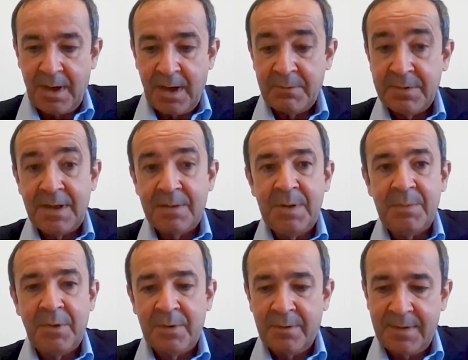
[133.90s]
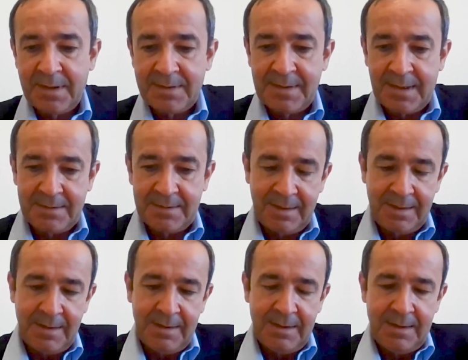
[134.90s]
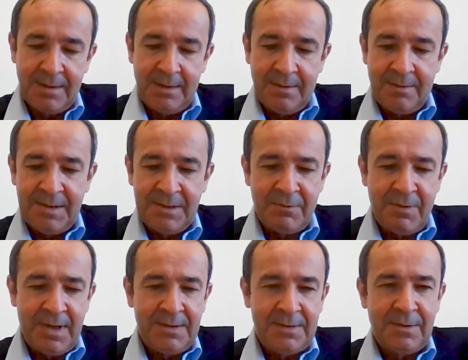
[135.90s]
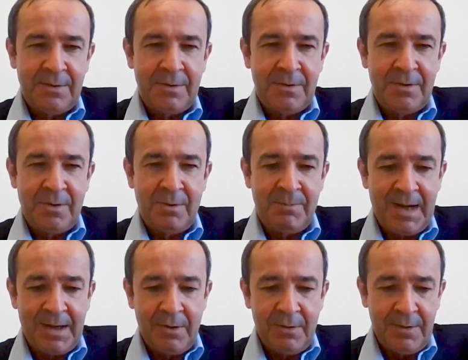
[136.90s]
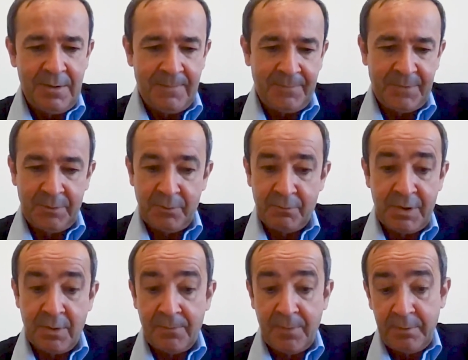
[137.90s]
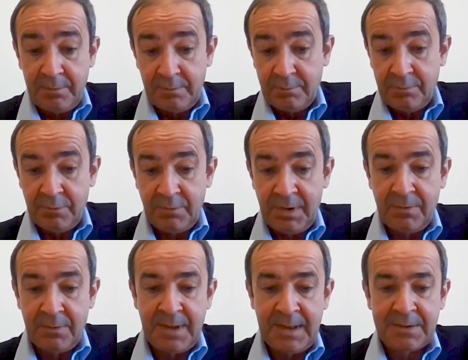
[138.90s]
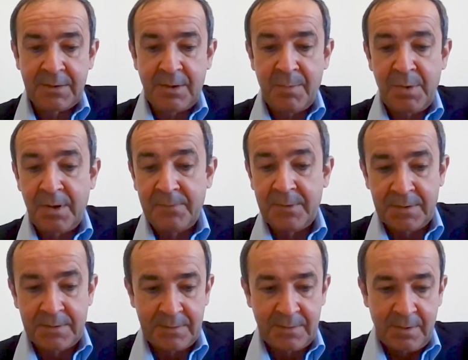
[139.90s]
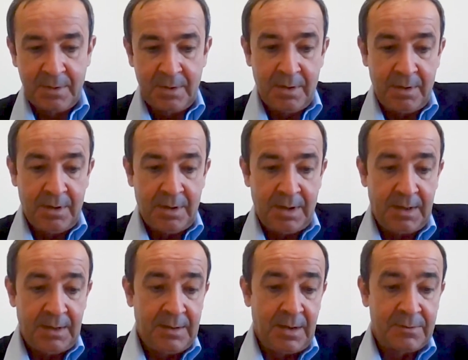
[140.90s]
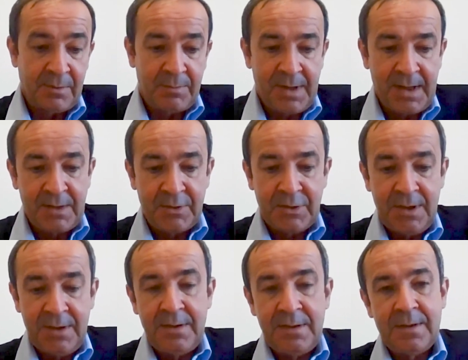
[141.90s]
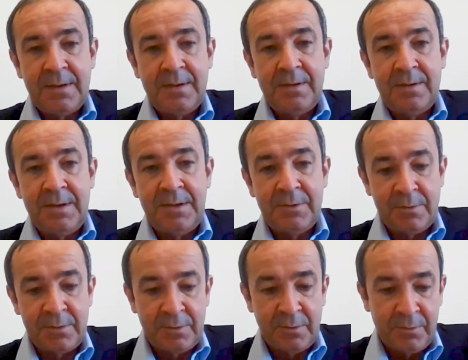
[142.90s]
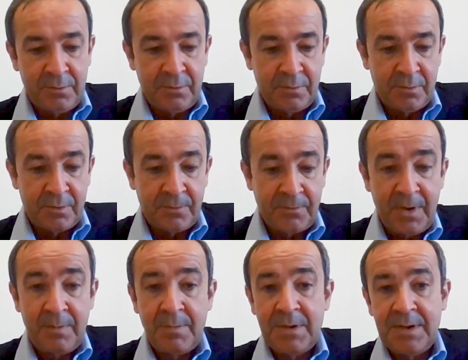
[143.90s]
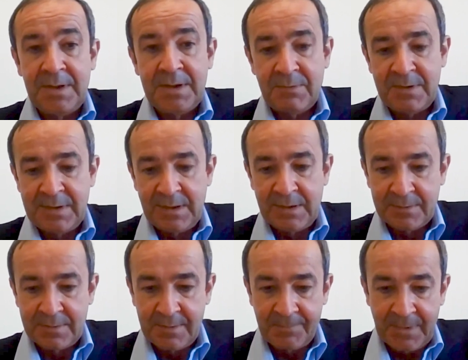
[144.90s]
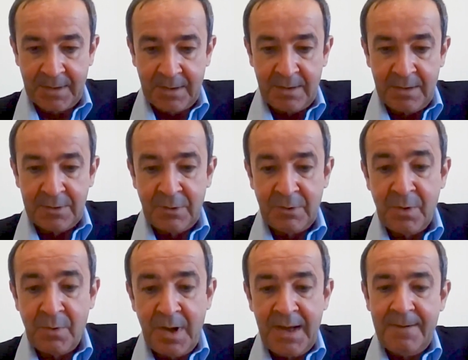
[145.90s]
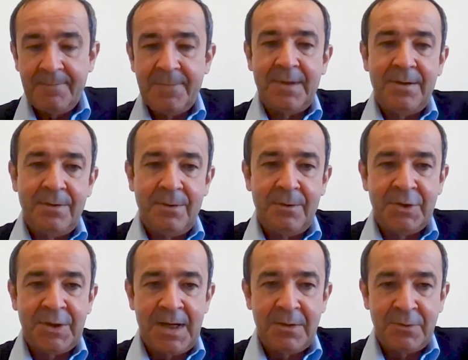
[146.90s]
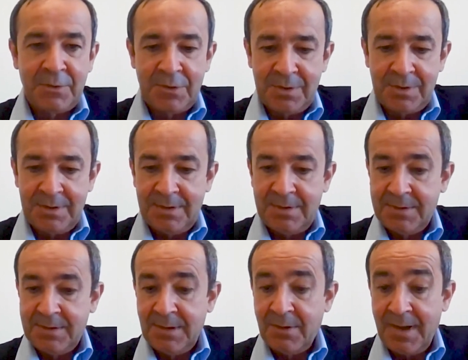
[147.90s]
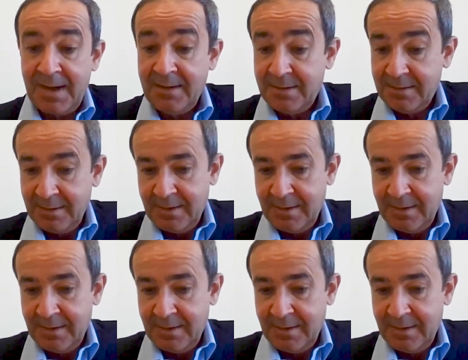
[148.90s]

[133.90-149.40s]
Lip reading: outside people on their sites. This creates a backlog to recover during the next couple of years. And our supply chain needs also to confirm its resilience. So in a way, the challenge is still ahead,